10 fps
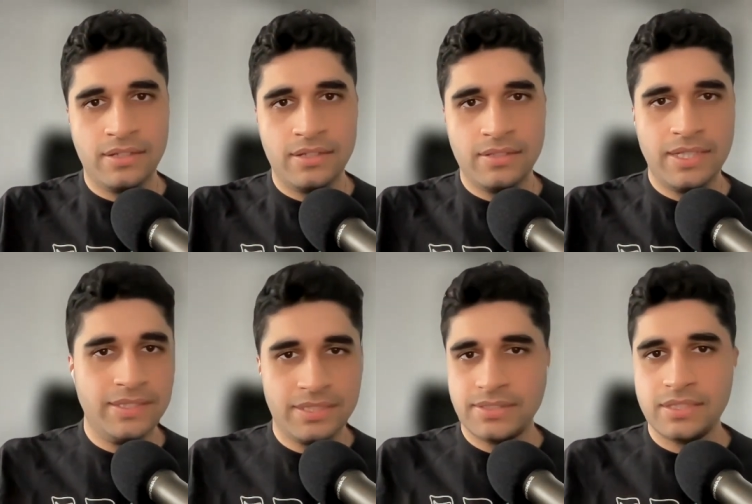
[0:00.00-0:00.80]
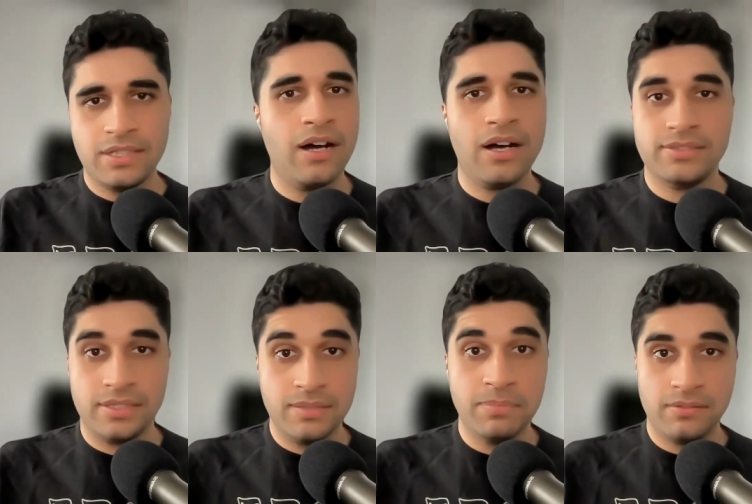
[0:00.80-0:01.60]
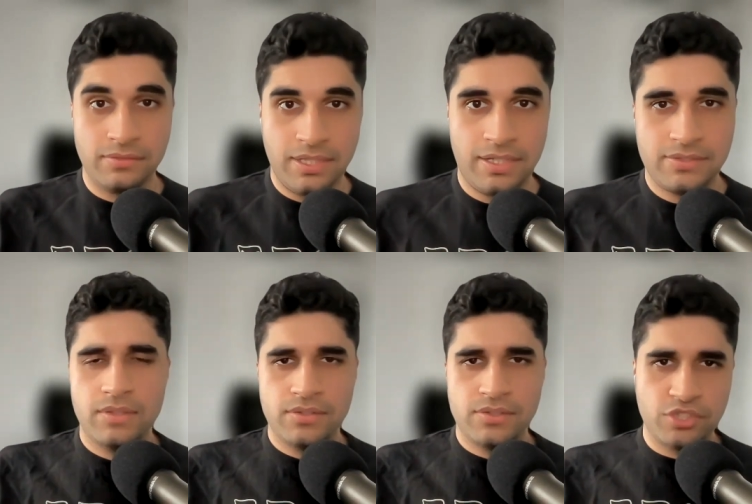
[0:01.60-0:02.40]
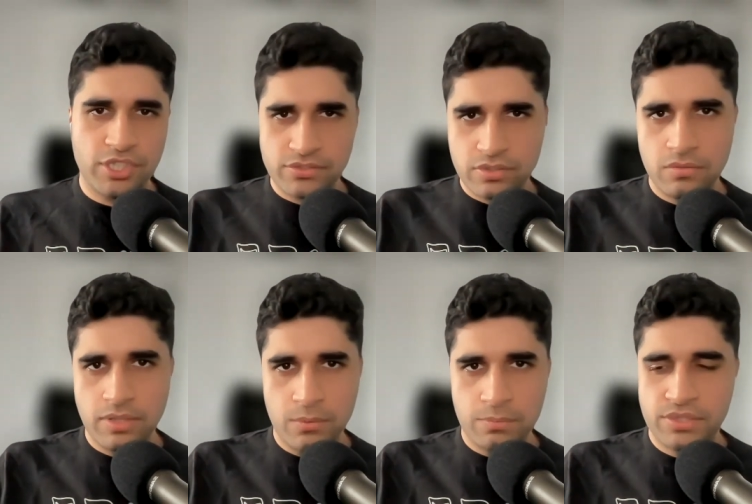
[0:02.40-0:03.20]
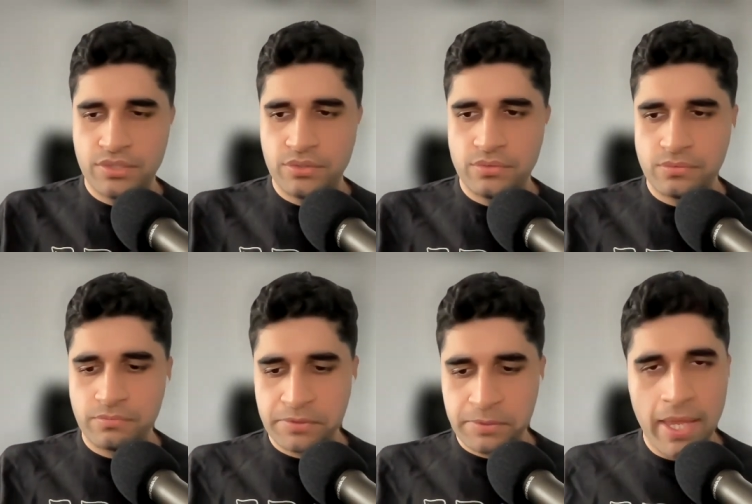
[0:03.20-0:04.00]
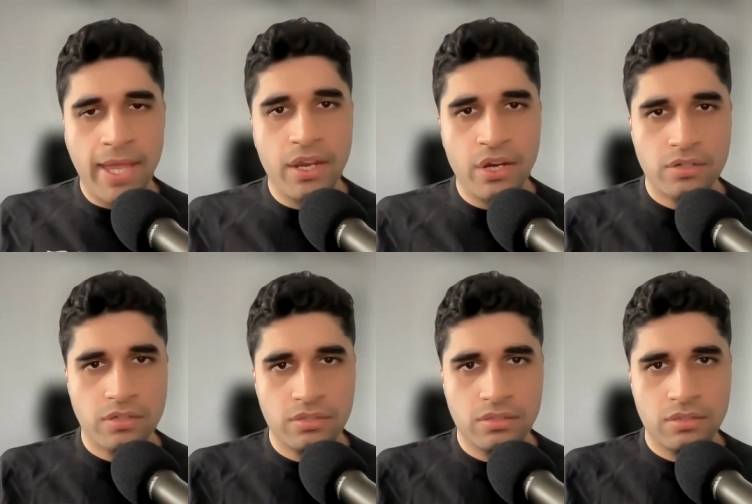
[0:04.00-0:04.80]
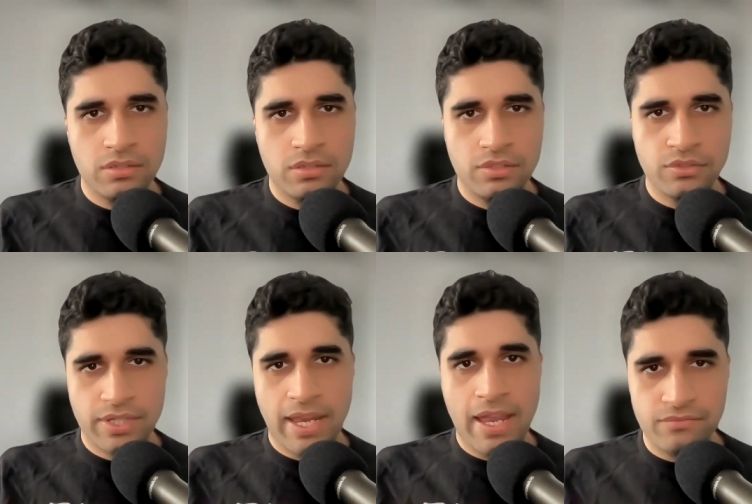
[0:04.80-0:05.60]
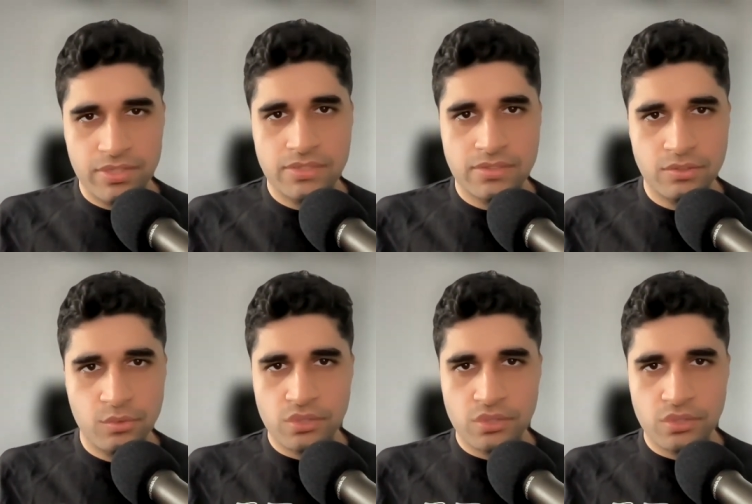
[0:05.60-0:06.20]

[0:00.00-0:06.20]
then it doesn't cause any bottlenecks. So Gesso helps you prepare your canvas, your